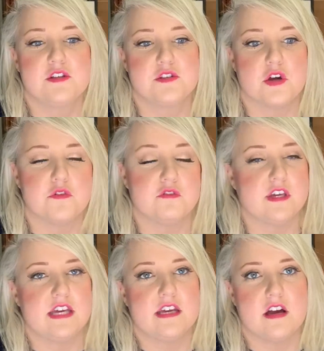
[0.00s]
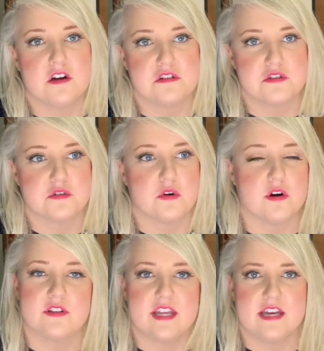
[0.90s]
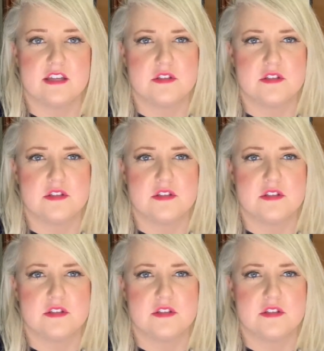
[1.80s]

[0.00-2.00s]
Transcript: Sophie, unsure, they